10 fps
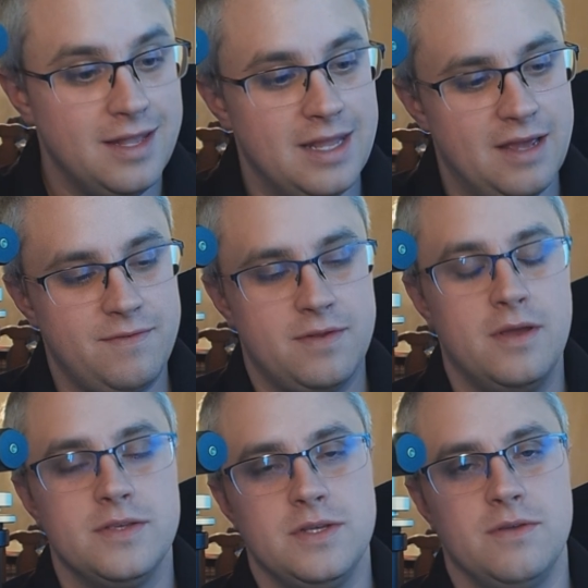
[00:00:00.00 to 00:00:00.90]
Left.
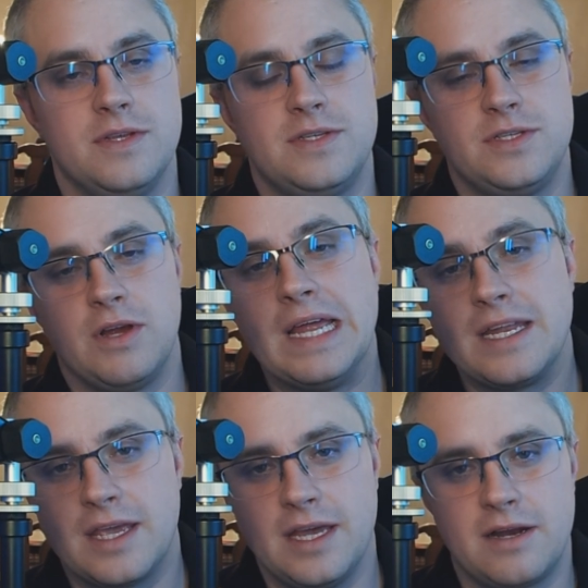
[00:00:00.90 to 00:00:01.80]
So this is your
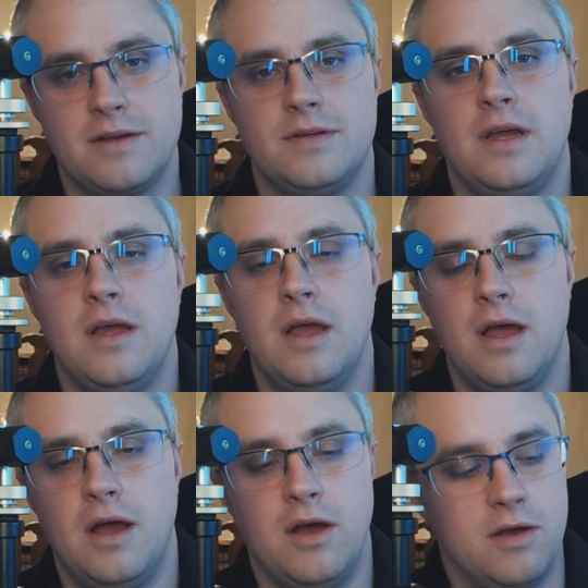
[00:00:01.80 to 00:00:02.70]
indicator
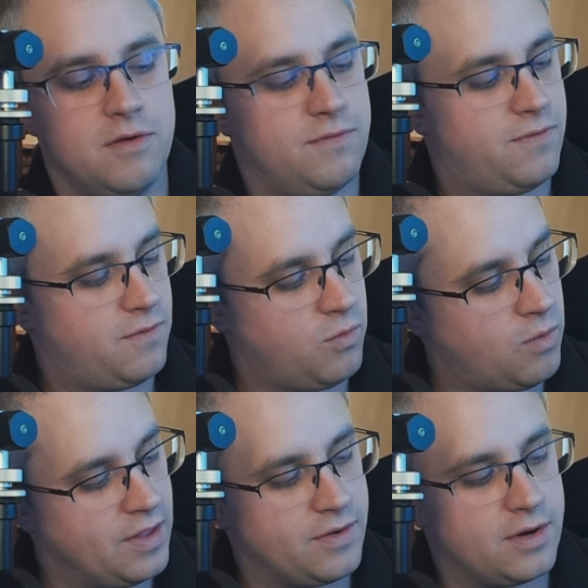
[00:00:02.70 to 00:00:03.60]
of
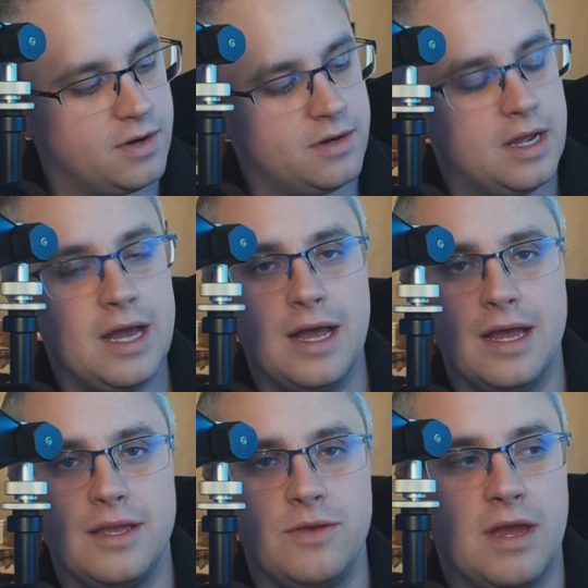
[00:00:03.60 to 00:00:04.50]
whether
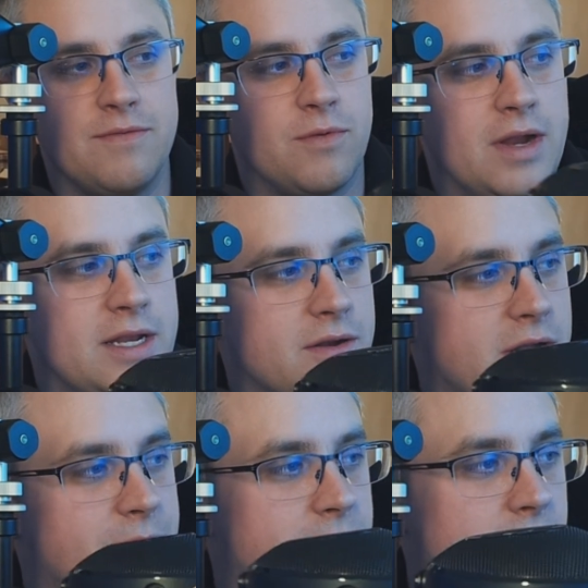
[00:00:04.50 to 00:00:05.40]
you have the right ear
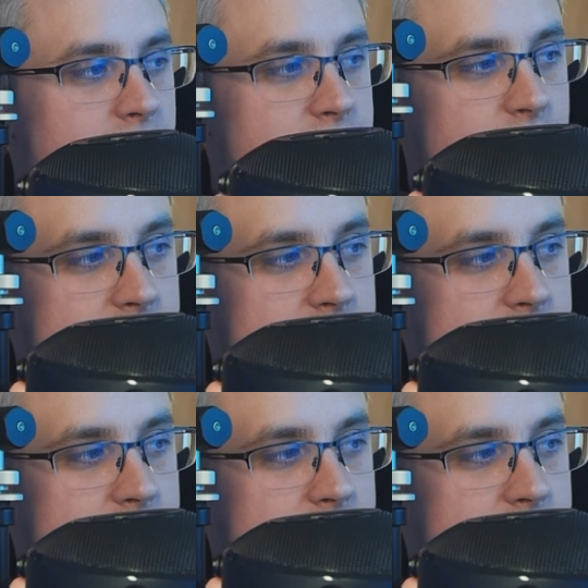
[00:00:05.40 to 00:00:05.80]
cup on the